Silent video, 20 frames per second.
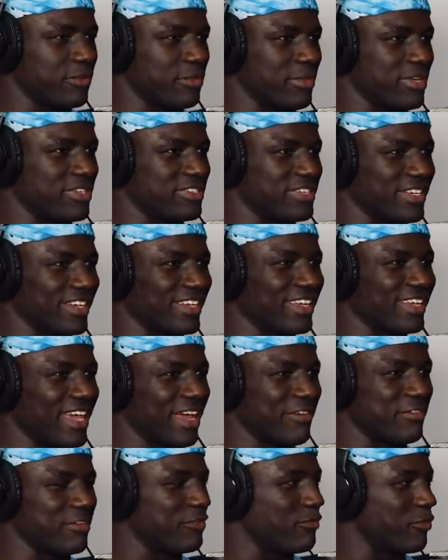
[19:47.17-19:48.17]
you're missing
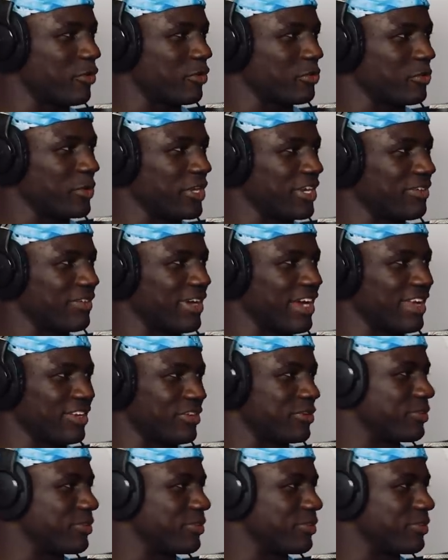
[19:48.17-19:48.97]
every fourth week, right?